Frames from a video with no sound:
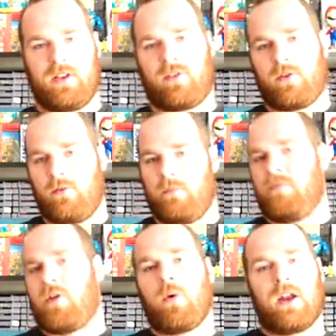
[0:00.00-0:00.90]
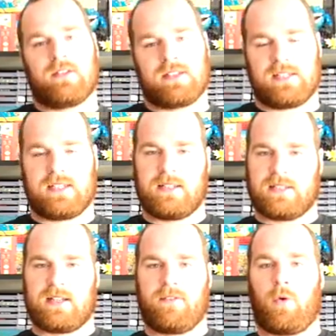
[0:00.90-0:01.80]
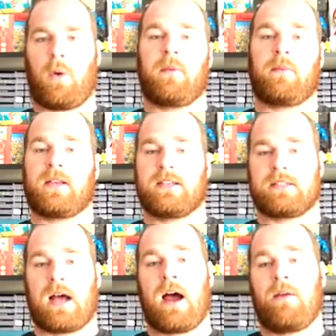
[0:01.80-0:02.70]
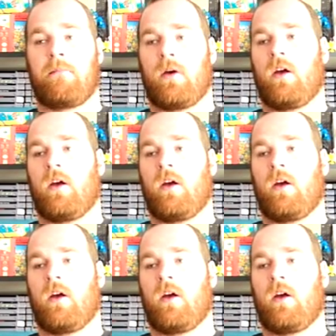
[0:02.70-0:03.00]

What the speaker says: So no one else has seen the stuff normally, because I'm